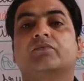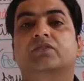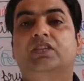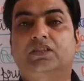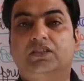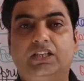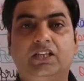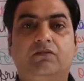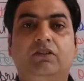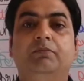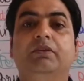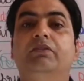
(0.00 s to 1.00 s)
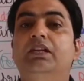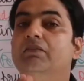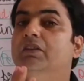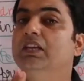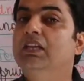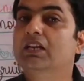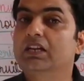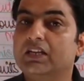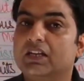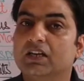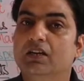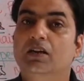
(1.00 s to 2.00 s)
the thing will be very, very
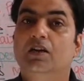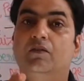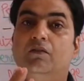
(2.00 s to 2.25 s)
clear,